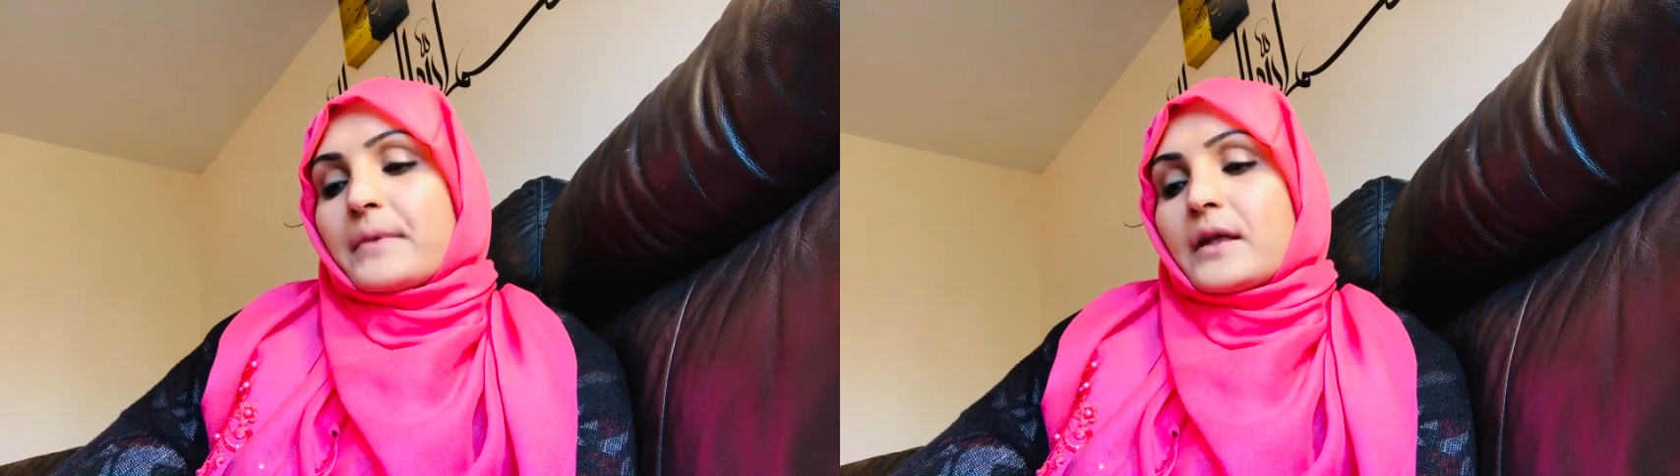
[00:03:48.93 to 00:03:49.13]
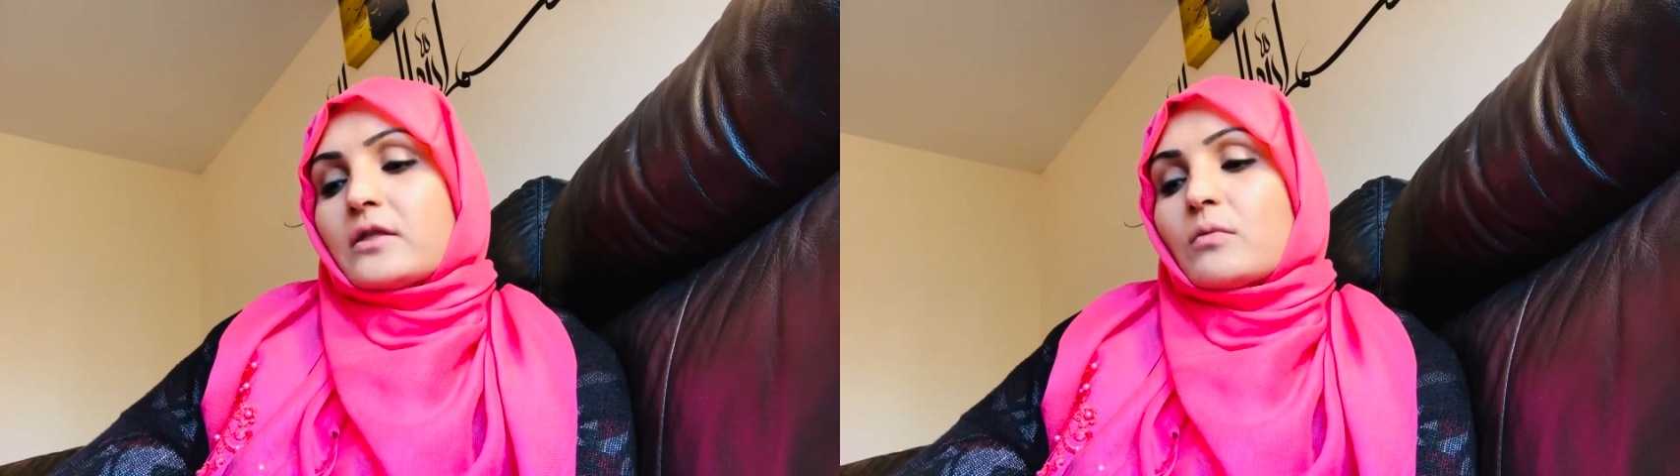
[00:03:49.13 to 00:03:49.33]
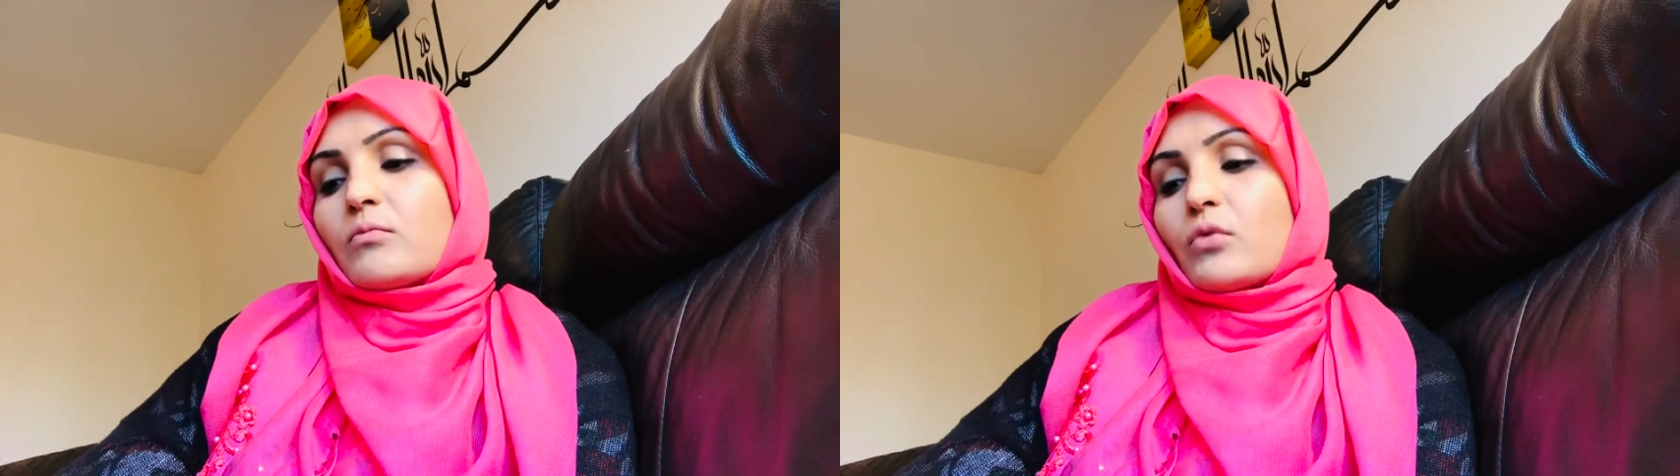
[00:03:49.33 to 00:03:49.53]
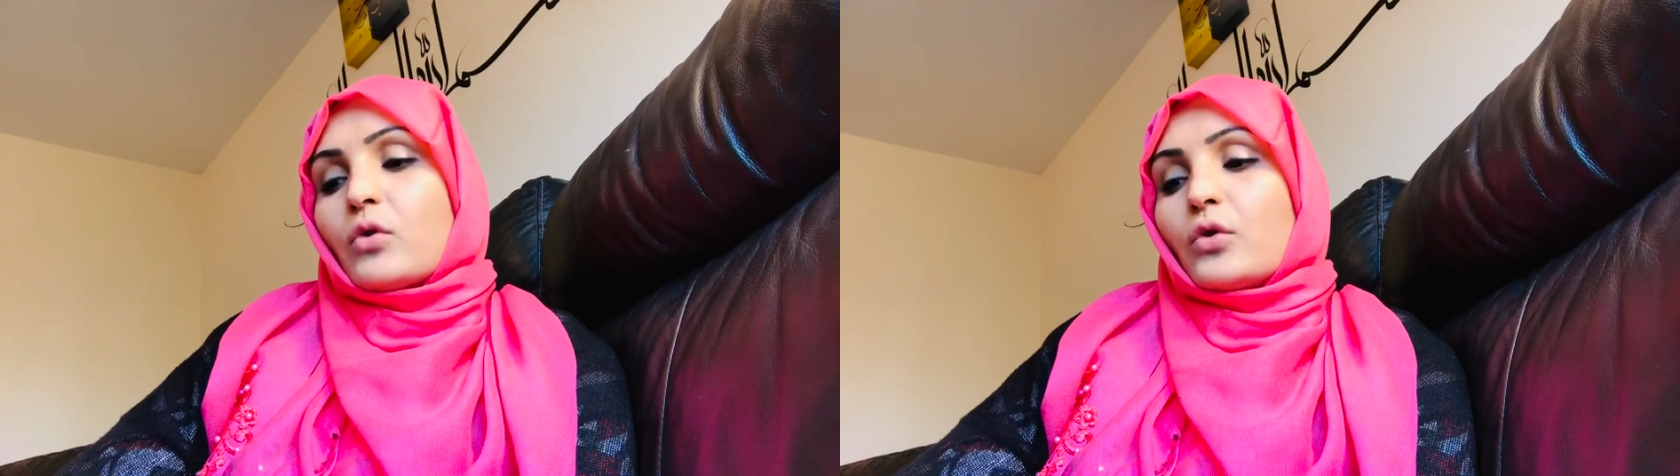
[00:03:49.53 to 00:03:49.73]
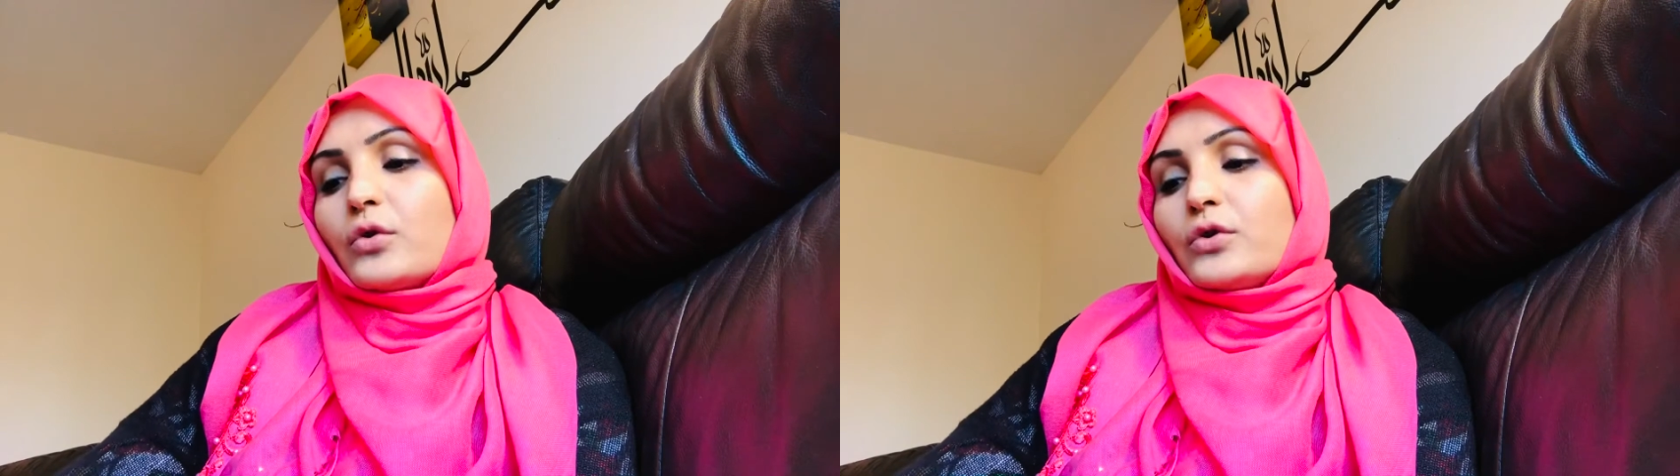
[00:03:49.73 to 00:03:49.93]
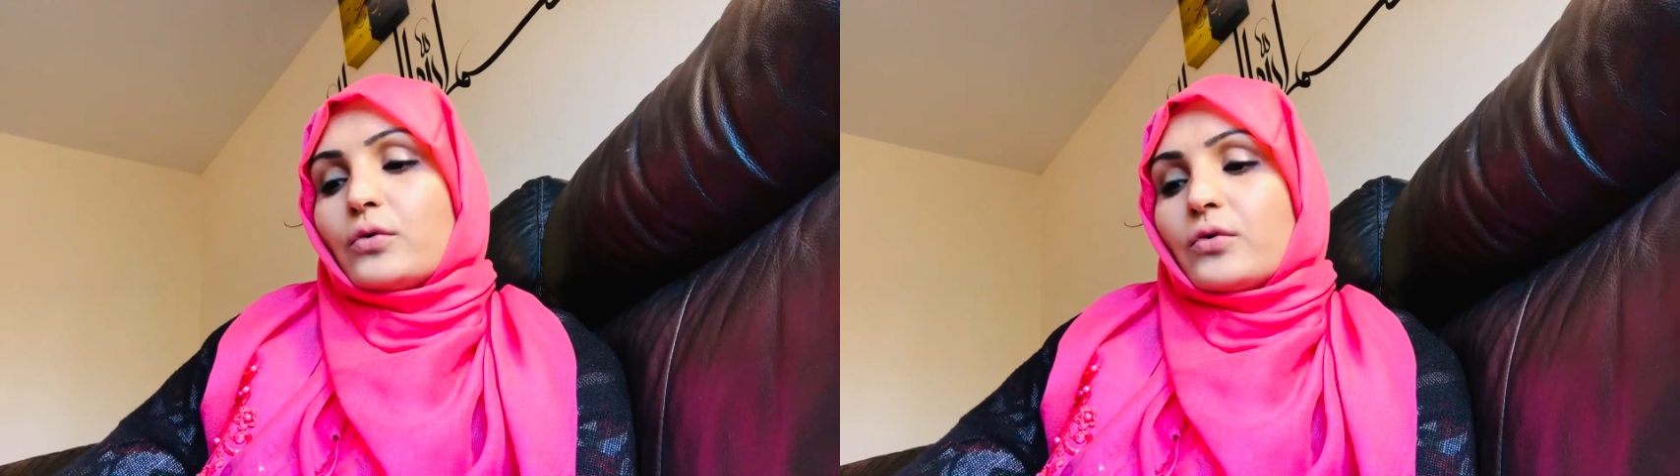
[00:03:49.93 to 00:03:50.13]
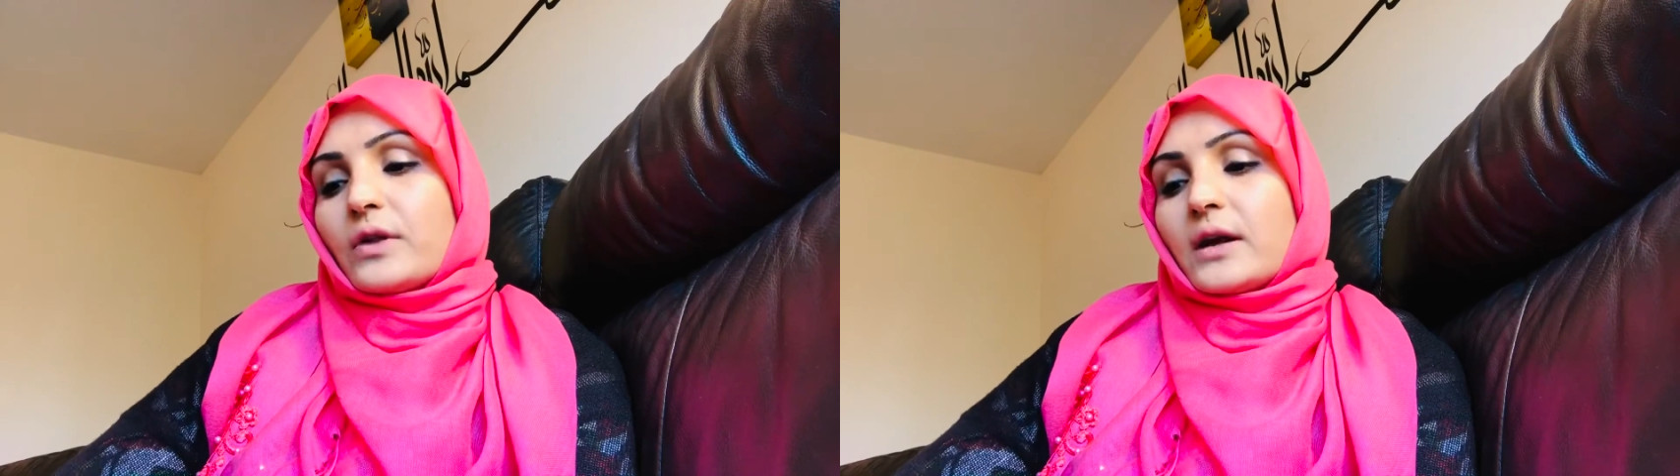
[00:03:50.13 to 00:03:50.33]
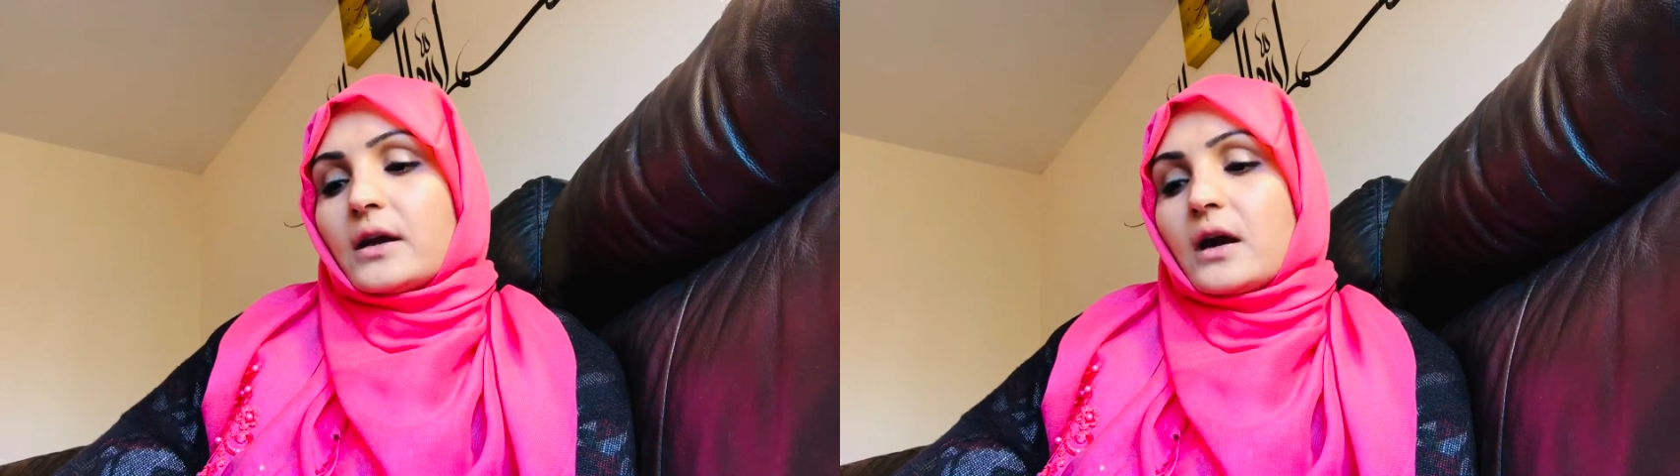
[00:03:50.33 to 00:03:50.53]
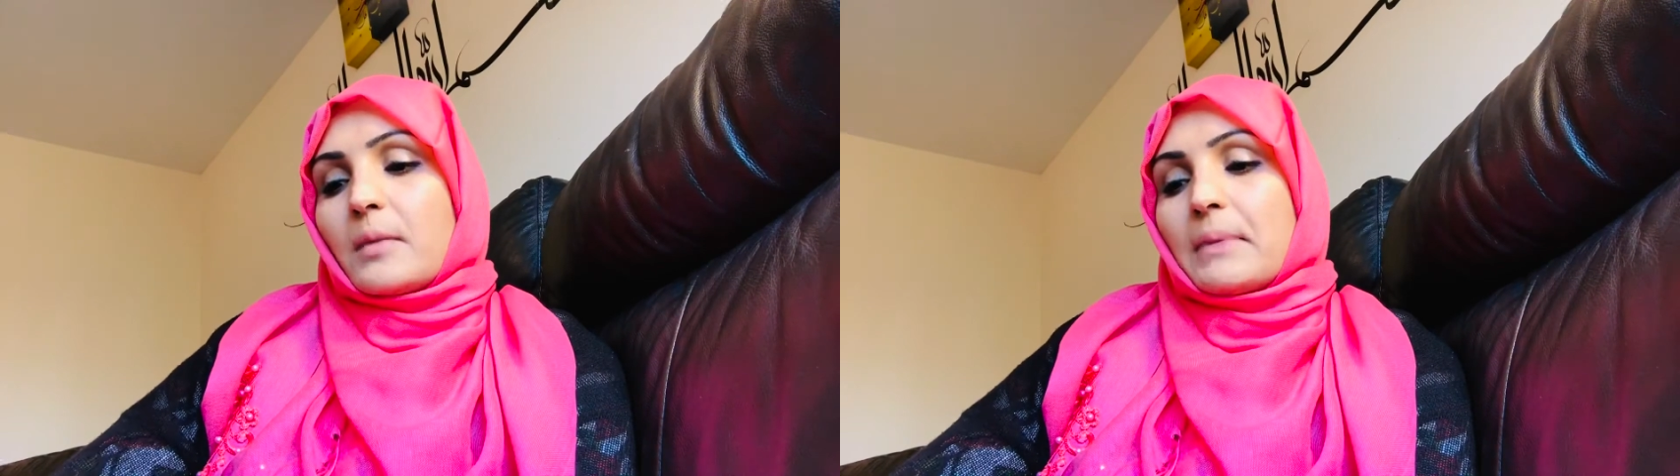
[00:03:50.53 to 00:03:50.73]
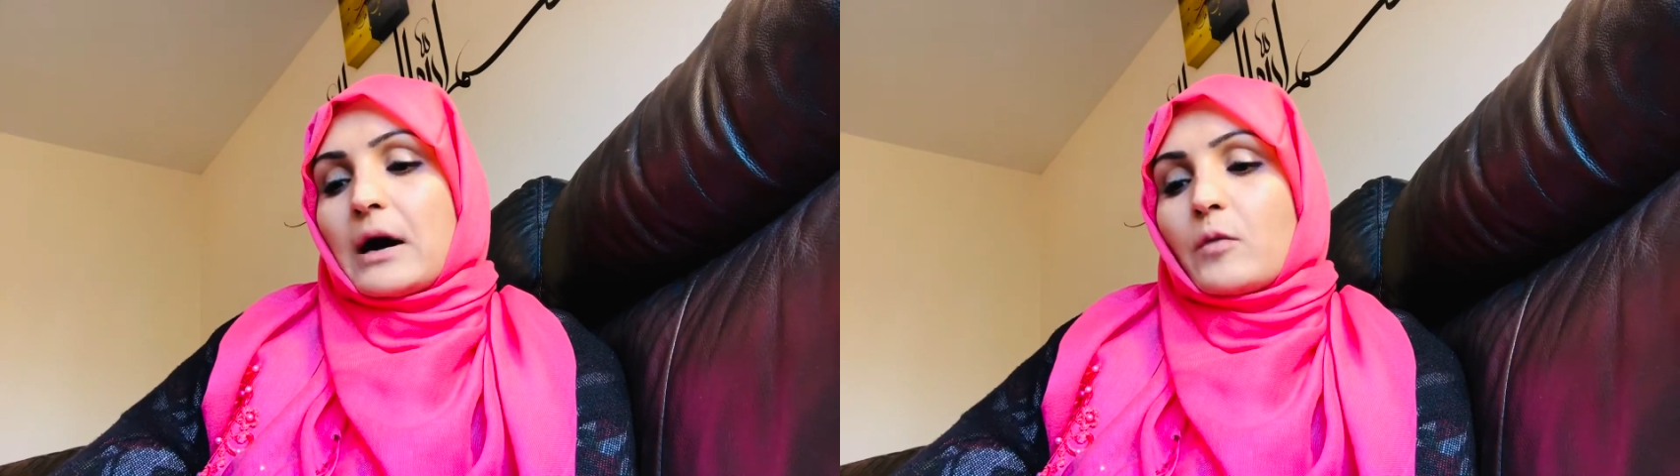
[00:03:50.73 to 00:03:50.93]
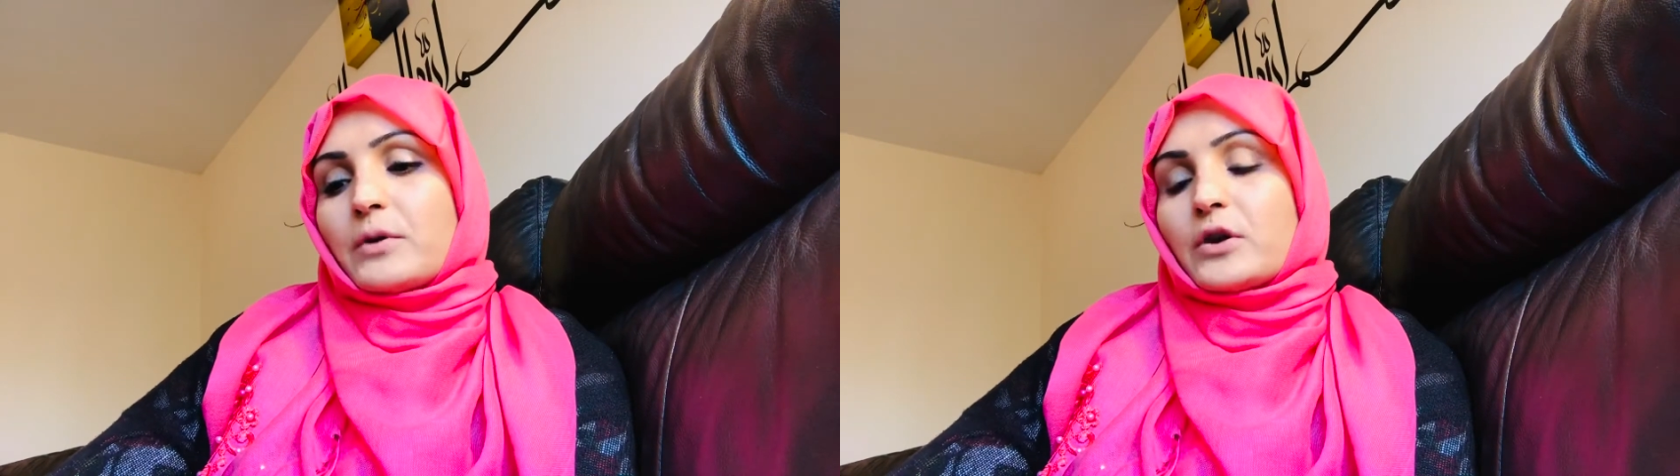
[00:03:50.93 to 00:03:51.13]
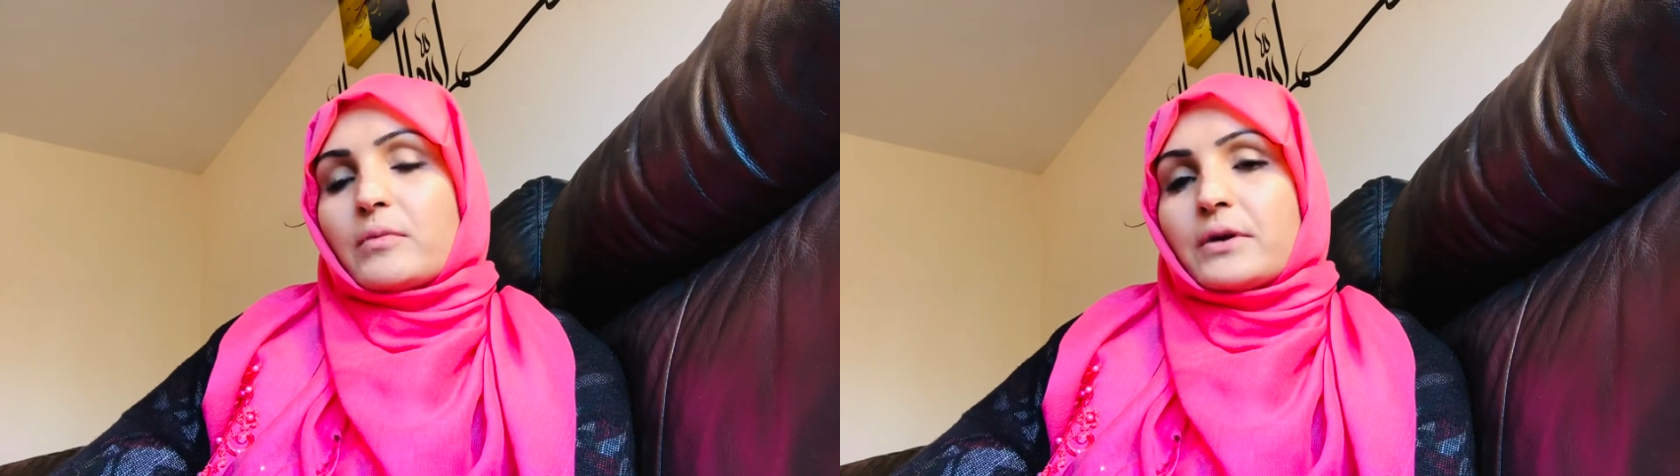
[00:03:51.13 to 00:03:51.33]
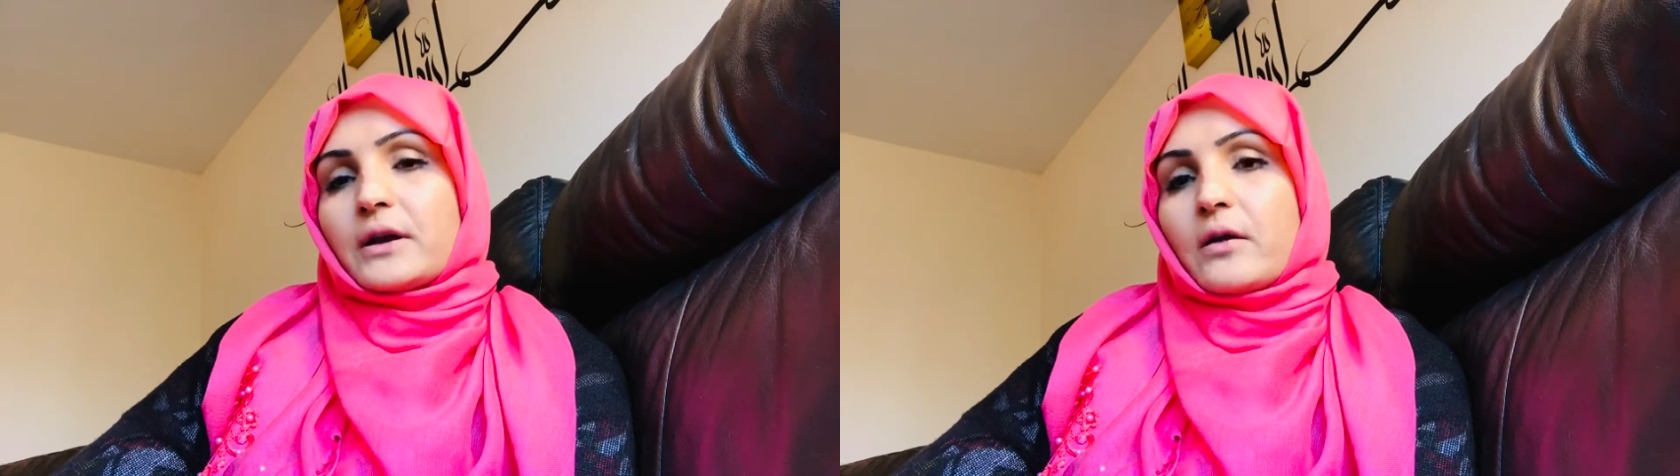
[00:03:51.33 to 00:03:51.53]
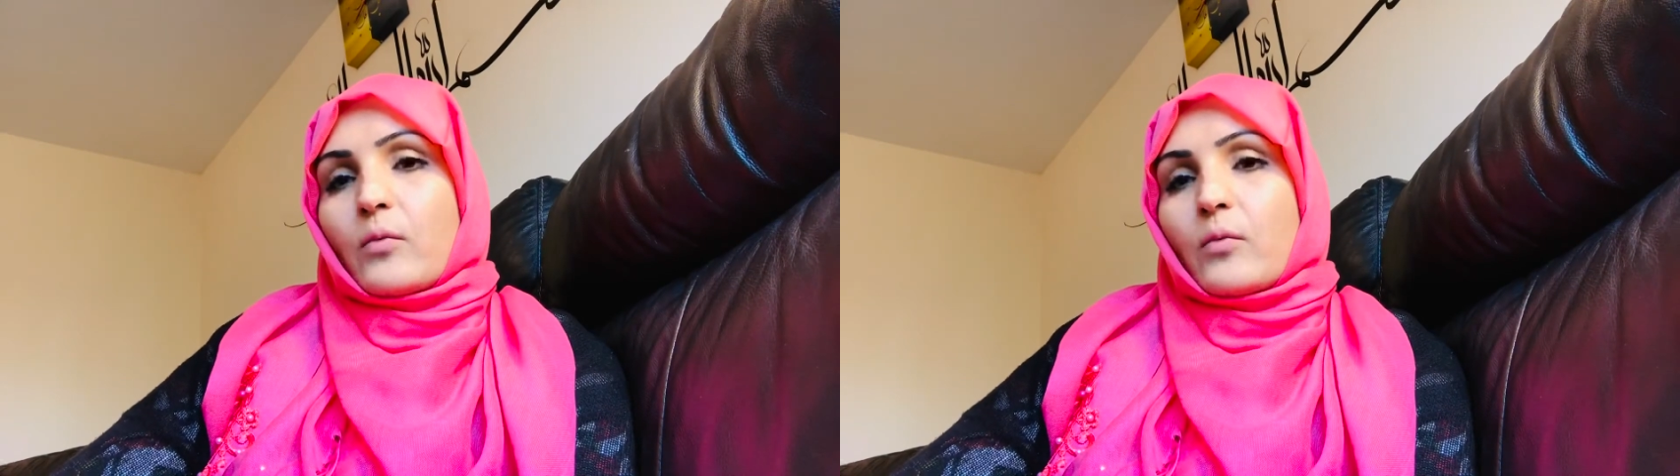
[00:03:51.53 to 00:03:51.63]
The more you think about becoming